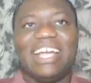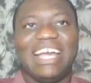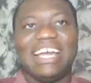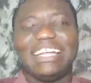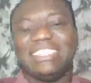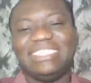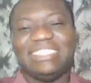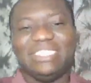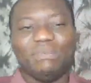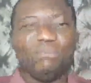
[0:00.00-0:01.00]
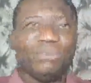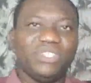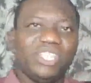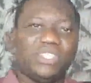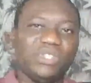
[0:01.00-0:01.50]
and the
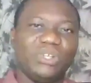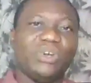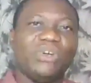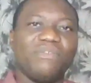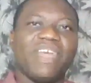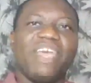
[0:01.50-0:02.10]
Possessor of